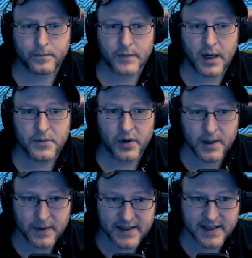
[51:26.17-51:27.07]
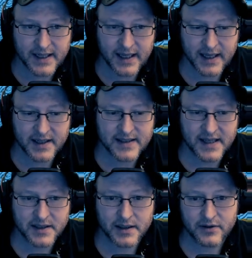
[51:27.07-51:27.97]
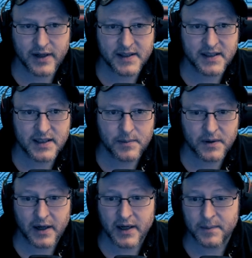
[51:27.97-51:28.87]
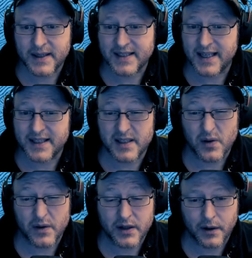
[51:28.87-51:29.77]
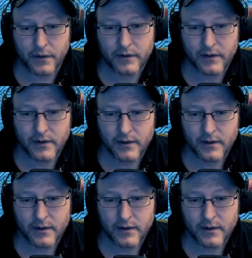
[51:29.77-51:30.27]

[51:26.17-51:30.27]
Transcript: I'm not going to place it in here because that's going to create a city build. I'm going to place it here because it's on the coast.